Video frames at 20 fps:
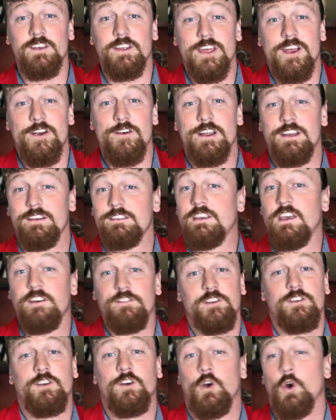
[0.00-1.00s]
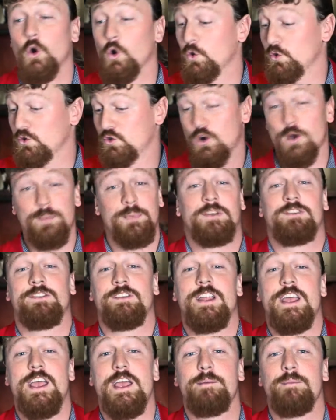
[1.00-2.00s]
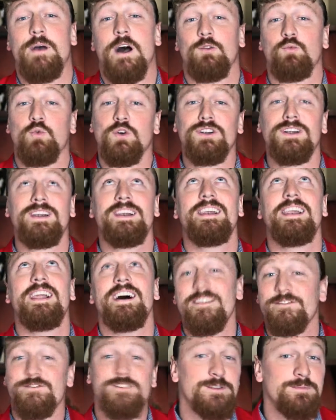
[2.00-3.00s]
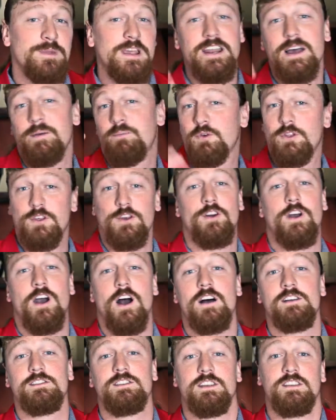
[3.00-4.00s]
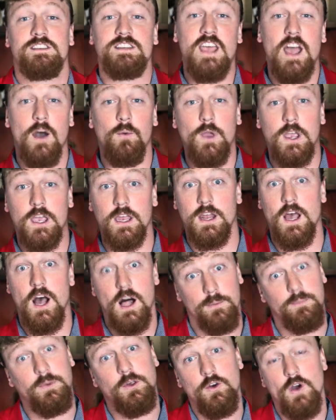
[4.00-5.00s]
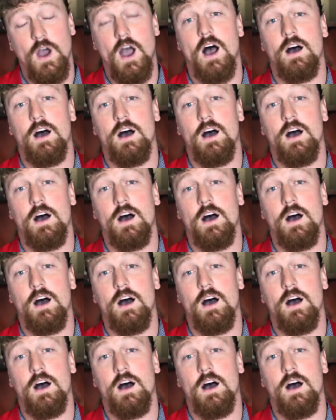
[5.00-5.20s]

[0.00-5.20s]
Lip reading: So there it is, give us a call, drop us an email. We'd love to meet up with you guys and see how we can help you